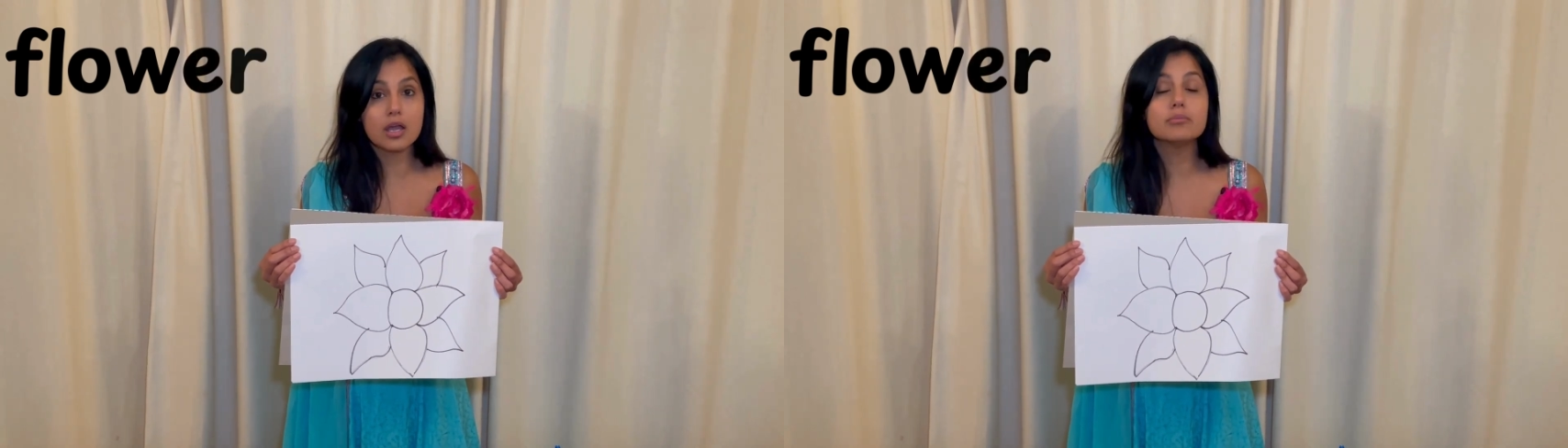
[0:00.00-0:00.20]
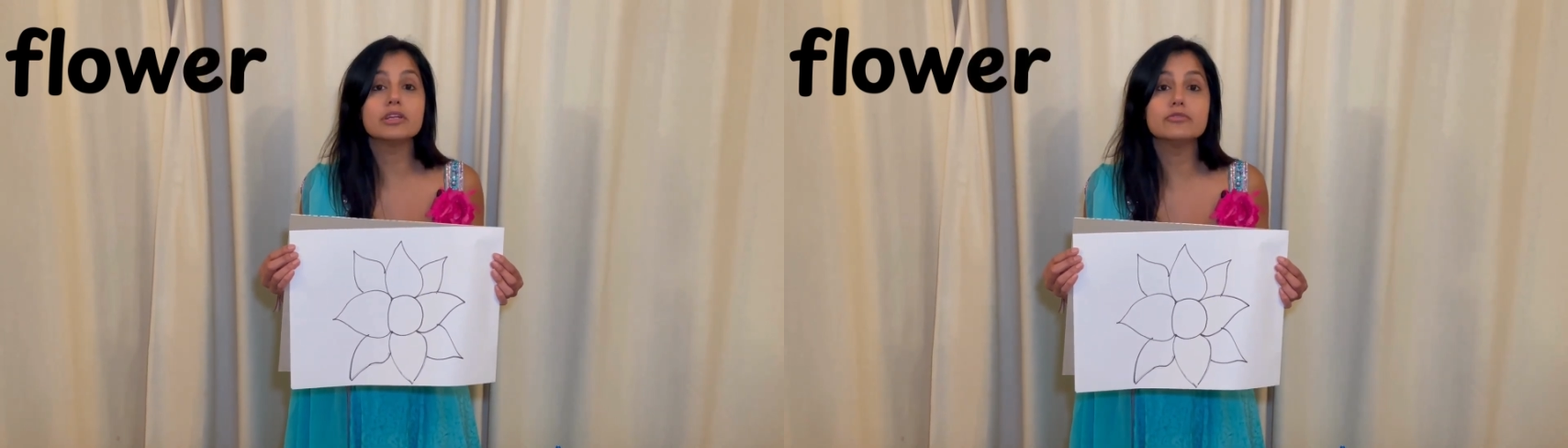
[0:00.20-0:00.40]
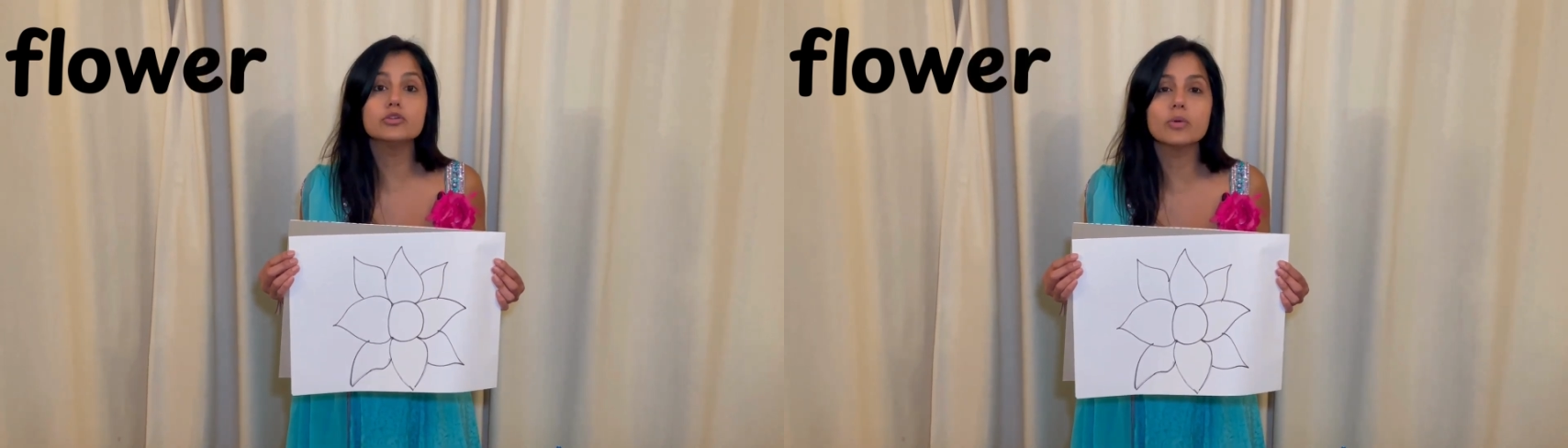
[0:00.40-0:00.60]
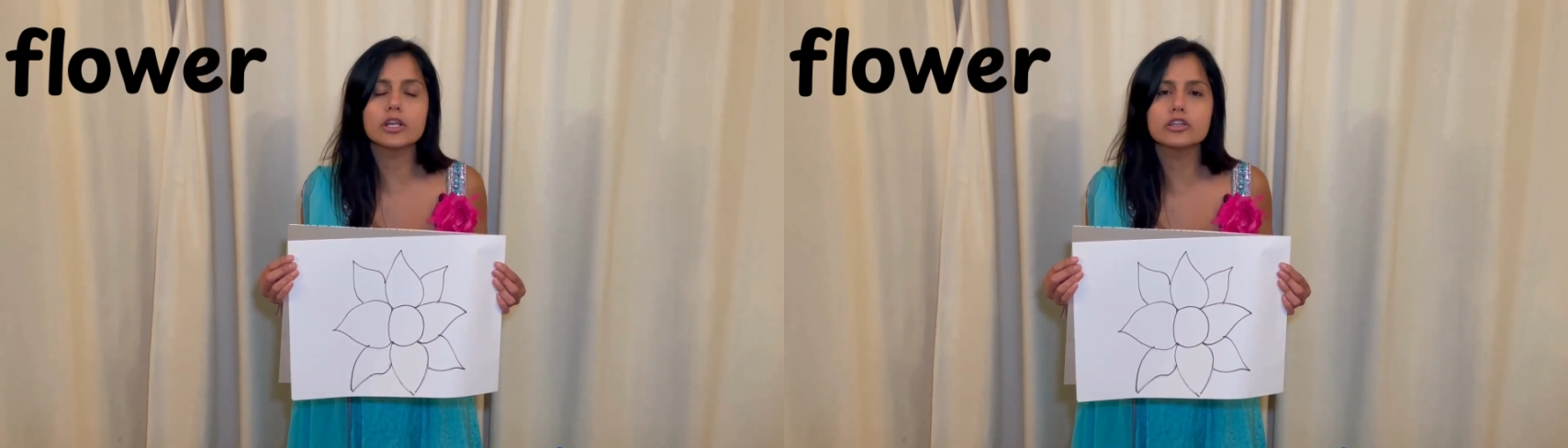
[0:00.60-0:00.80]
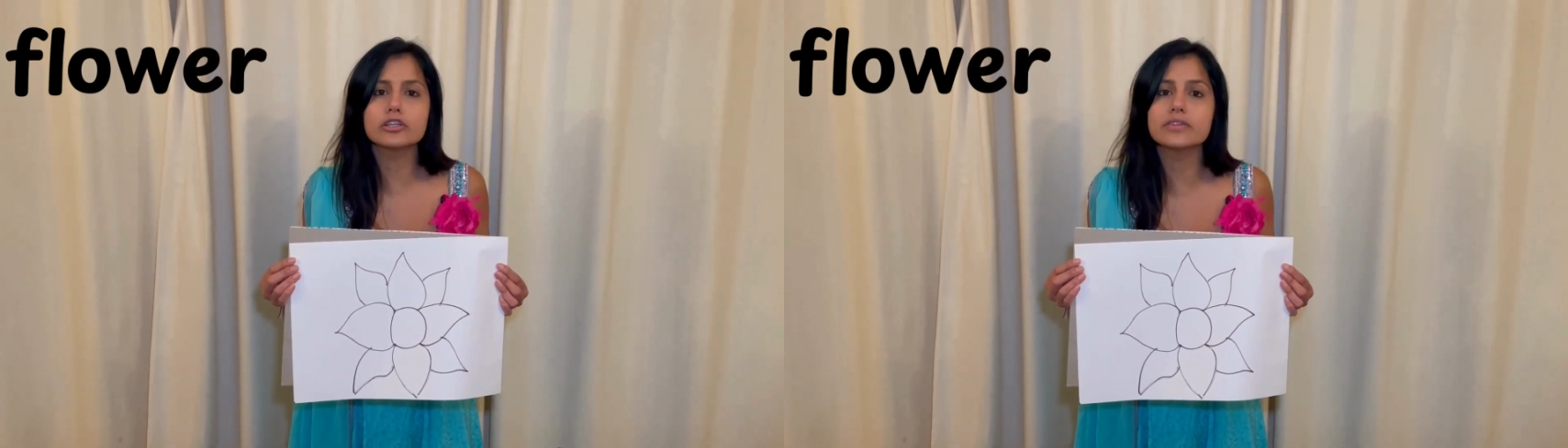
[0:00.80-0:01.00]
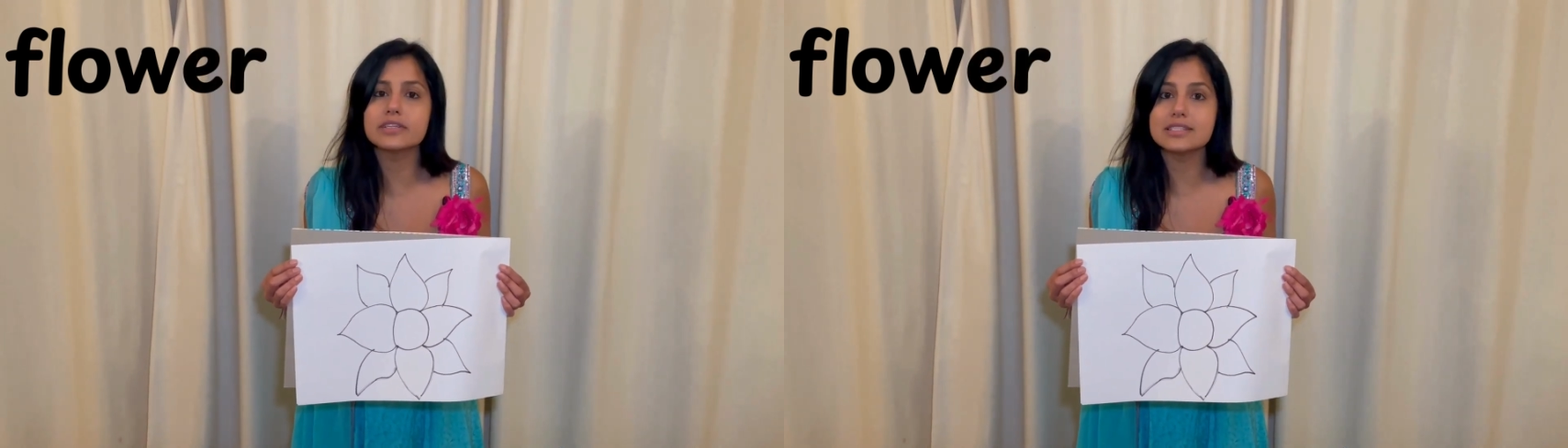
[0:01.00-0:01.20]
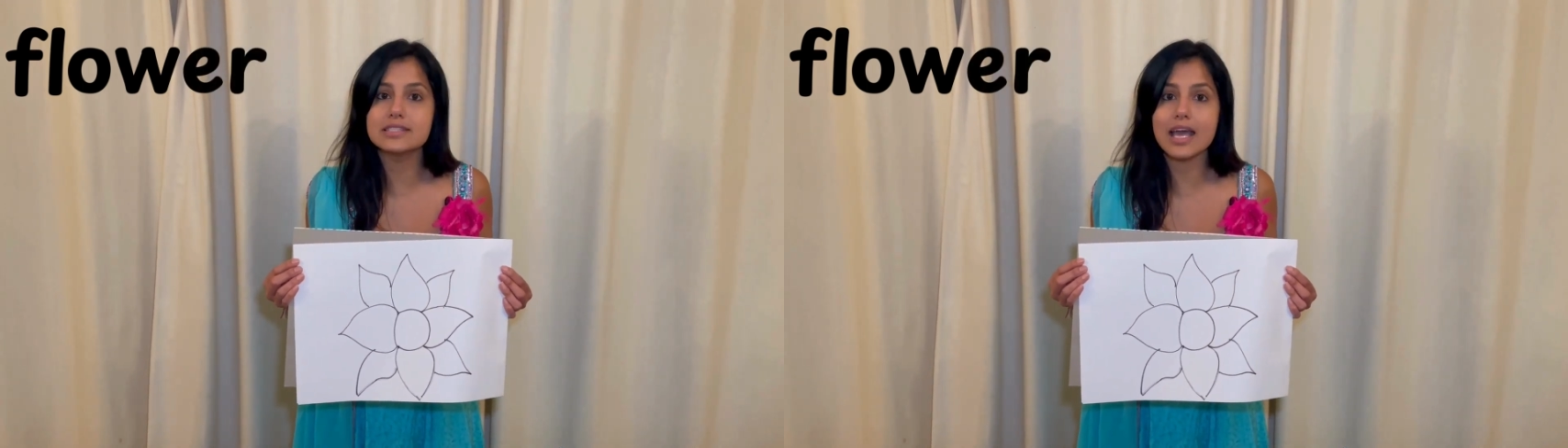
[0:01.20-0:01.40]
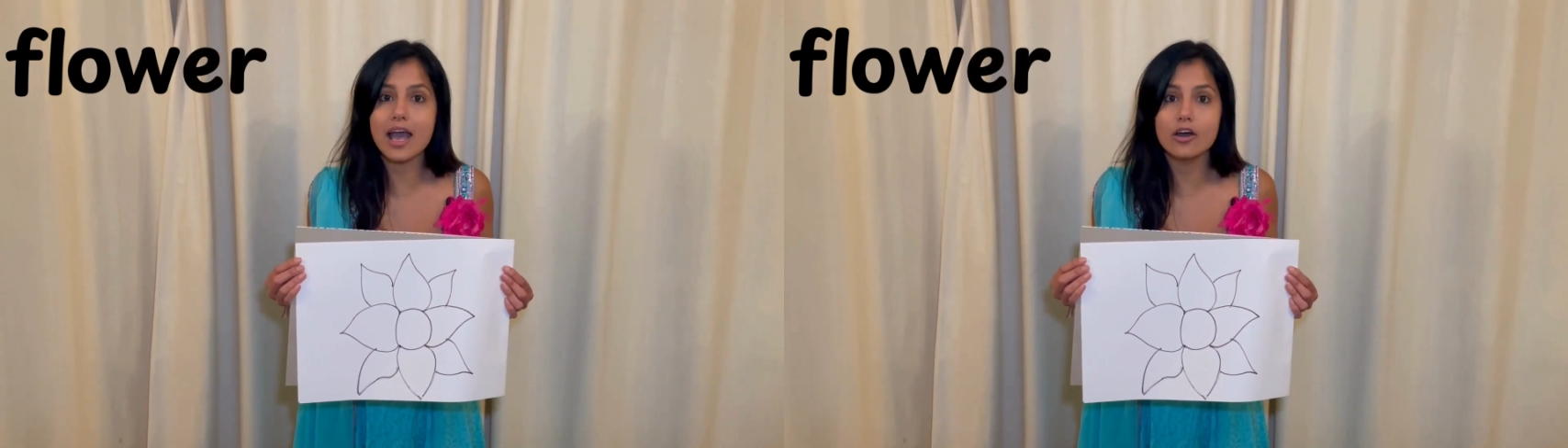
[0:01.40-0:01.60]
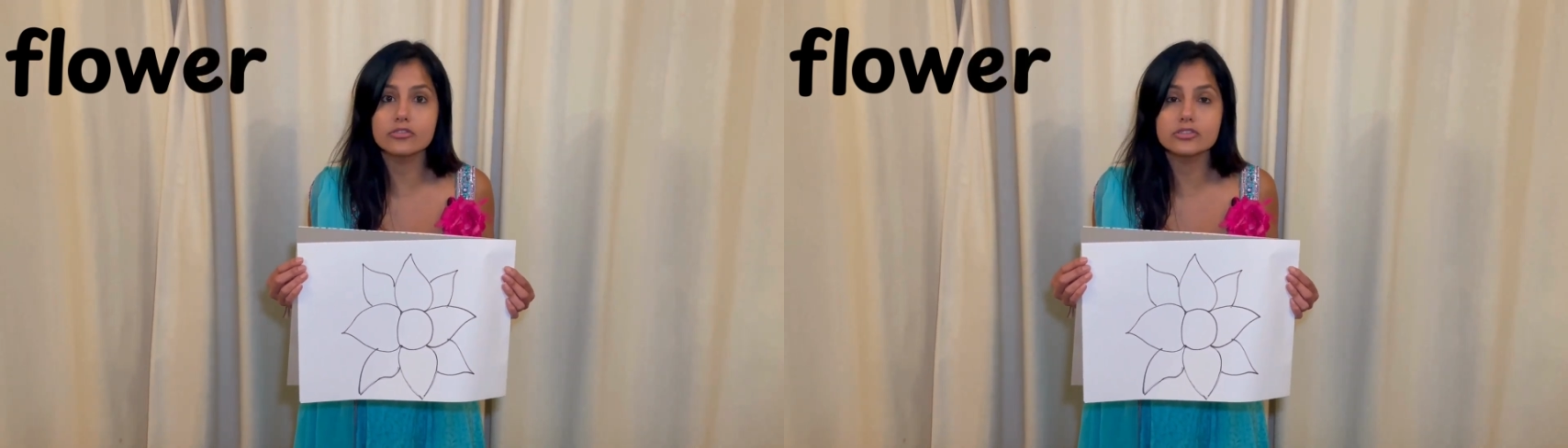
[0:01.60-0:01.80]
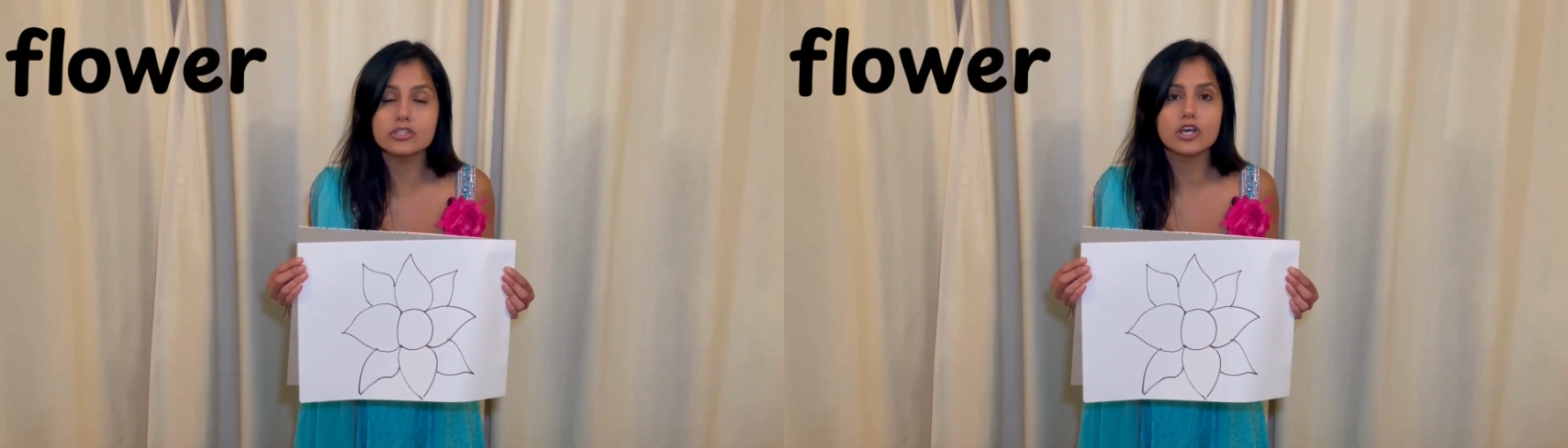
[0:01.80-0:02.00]
But if you want to learn the
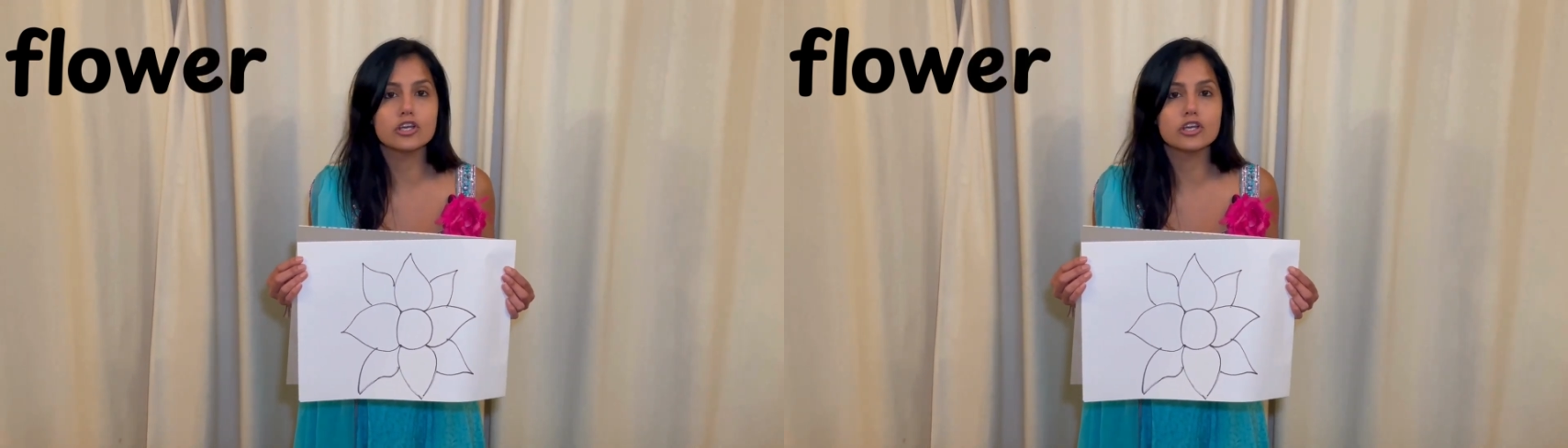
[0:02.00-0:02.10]
sounds,